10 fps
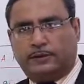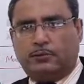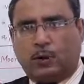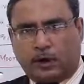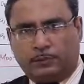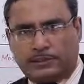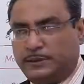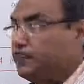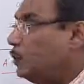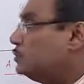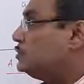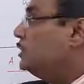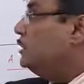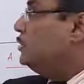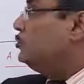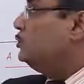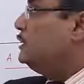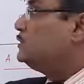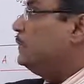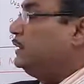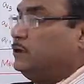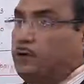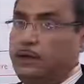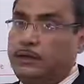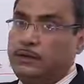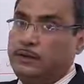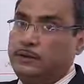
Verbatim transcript: one of the symbols to this particular